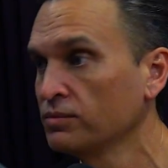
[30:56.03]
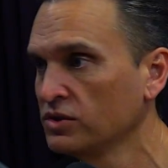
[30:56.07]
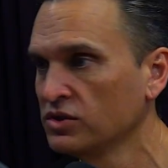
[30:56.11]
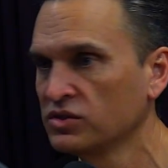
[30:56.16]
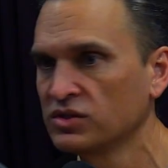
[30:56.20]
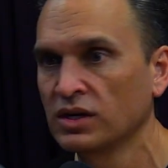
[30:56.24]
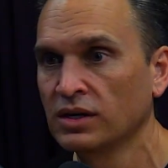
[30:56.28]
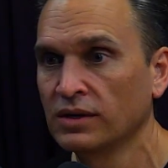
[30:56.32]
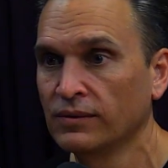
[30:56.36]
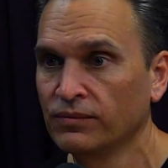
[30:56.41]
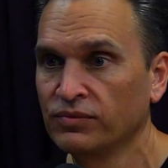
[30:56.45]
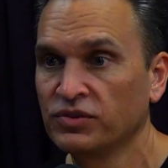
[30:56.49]

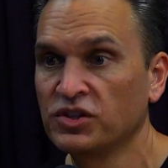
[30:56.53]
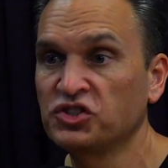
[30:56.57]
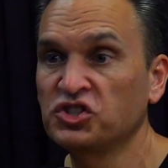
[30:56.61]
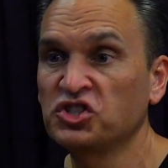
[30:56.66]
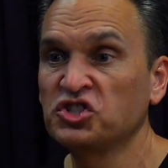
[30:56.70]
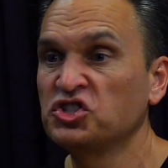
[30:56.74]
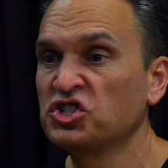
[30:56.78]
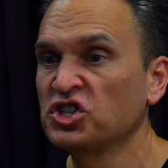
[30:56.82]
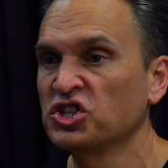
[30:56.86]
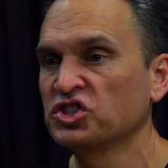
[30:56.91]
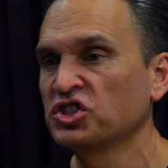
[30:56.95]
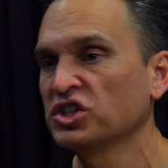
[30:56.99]
This
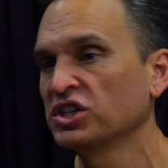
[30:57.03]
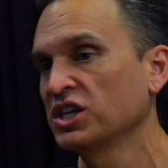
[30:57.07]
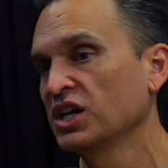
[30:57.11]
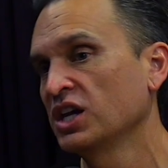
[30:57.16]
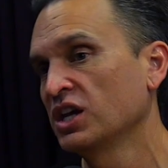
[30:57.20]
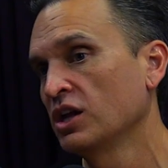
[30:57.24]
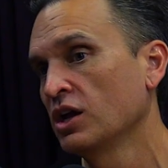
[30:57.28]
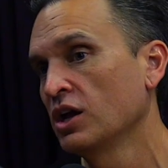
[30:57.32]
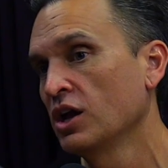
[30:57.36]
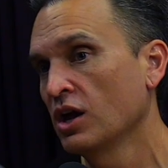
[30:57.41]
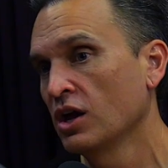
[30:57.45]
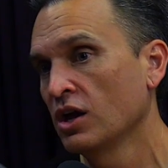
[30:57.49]
is just to
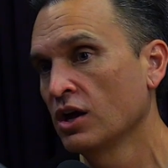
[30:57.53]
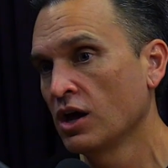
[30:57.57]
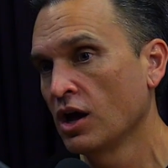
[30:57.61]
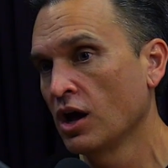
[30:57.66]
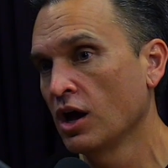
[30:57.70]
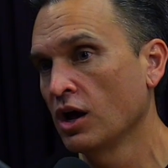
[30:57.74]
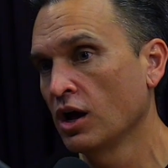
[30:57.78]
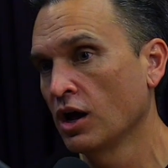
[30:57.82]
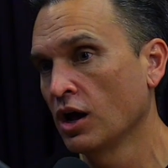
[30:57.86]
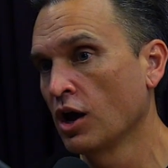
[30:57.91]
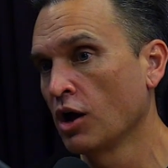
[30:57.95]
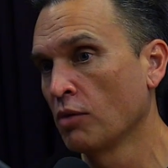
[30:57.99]
get
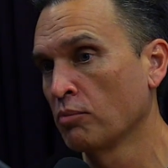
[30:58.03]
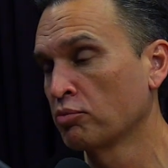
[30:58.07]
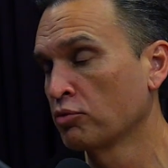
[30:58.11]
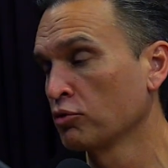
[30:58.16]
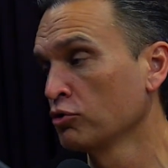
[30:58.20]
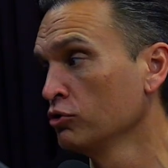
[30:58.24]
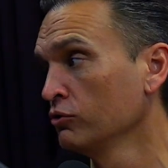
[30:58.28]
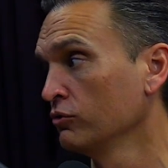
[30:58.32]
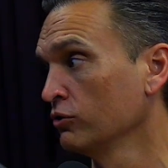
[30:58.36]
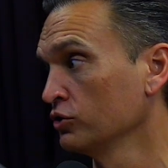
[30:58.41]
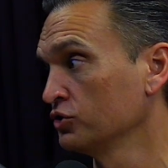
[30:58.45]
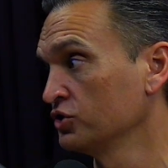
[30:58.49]

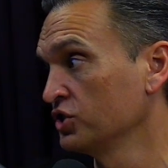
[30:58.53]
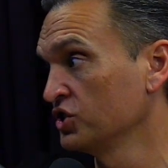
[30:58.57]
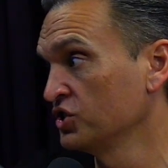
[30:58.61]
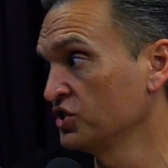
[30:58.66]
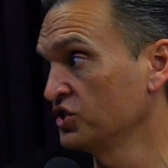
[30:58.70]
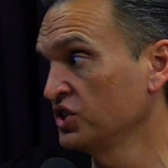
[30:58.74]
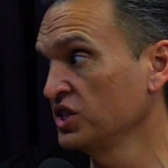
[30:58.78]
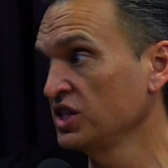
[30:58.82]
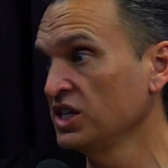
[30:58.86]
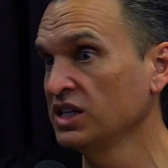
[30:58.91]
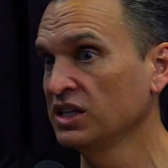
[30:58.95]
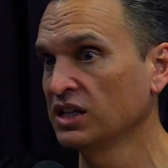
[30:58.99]
approval to
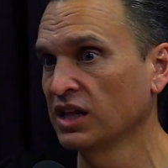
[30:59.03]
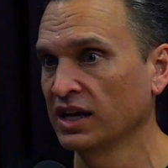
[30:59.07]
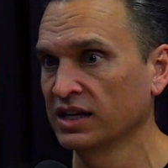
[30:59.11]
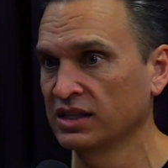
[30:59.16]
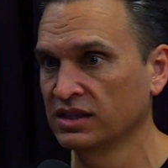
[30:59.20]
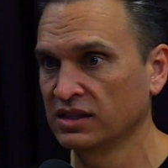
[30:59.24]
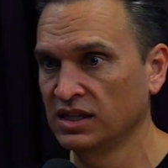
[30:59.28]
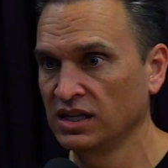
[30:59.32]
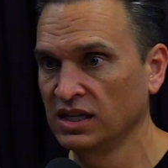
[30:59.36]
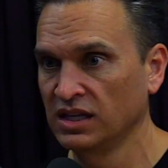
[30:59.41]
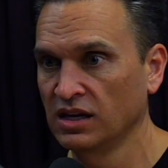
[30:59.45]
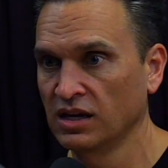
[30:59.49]
see like
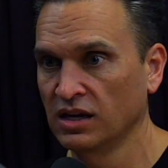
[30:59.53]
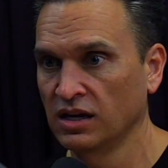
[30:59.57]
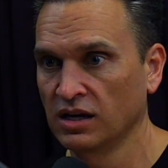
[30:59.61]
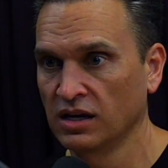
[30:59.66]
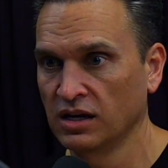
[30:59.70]
the eye